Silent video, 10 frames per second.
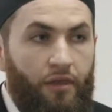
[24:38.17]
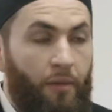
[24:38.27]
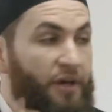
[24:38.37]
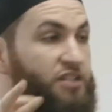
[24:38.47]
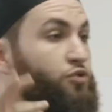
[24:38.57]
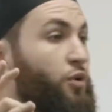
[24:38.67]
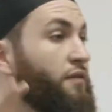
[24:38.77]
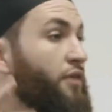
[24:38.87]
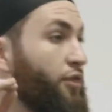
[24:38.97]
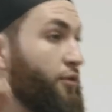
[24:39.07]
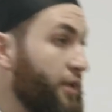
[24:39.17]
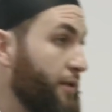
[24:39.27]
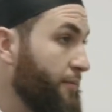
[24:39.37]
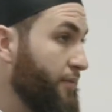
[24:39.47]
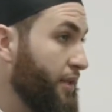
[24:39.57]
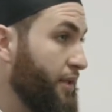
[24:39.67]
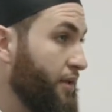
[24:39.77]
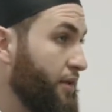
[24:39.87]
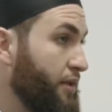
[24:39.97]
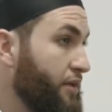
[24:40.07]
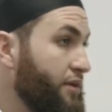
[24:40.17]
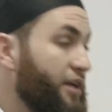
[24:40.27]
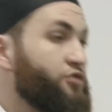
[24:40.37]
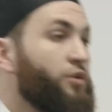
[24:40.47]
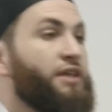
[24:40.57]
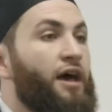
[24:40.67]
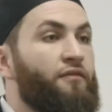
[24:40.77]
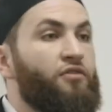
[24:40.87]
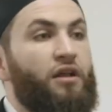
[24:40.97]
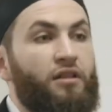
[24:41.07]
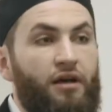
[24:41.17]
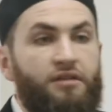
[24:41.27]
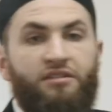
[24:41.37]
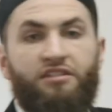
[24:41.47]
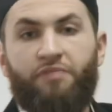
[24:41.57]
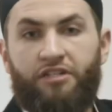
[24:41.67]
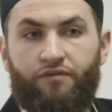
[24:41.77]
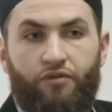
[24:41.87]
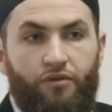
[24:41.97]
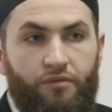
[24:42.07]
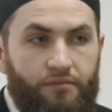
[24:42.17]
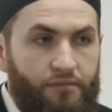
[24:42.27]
The best one of the three is whatever Allah sees best for you.